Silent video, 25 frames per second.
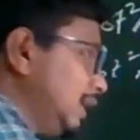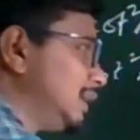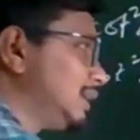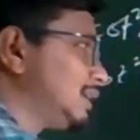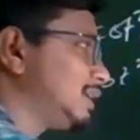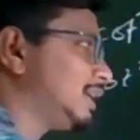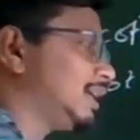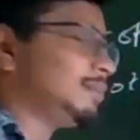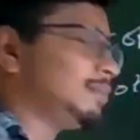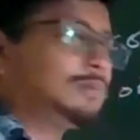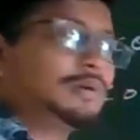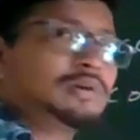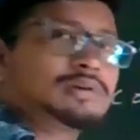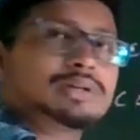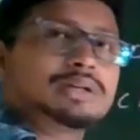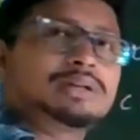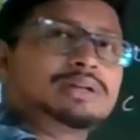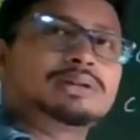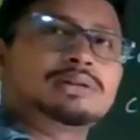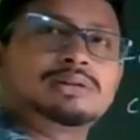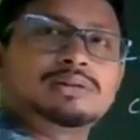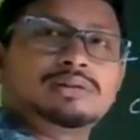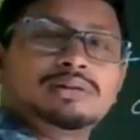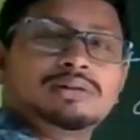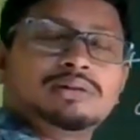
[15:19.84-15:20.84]
Cot and tan
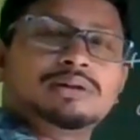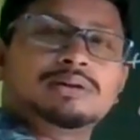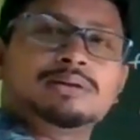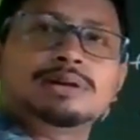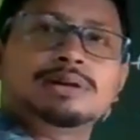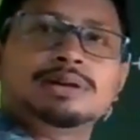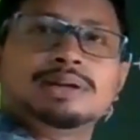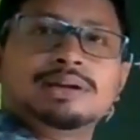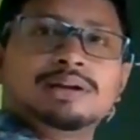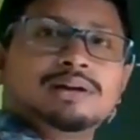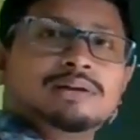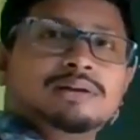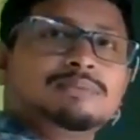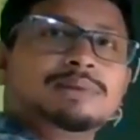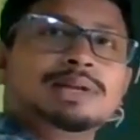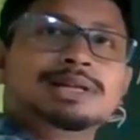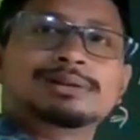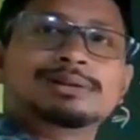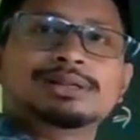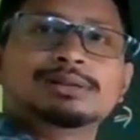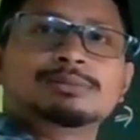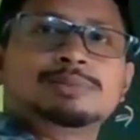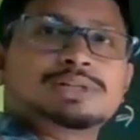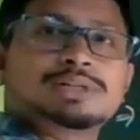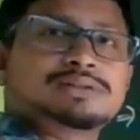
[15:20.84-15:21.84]
both are
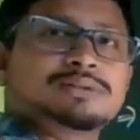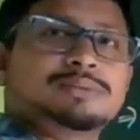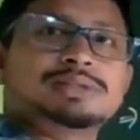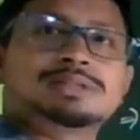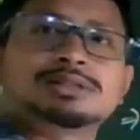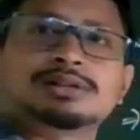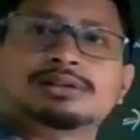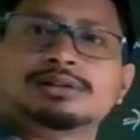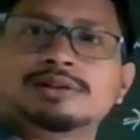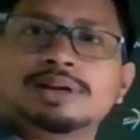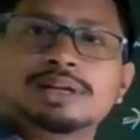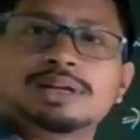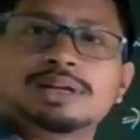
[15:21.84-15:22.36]
multiplicative inverse of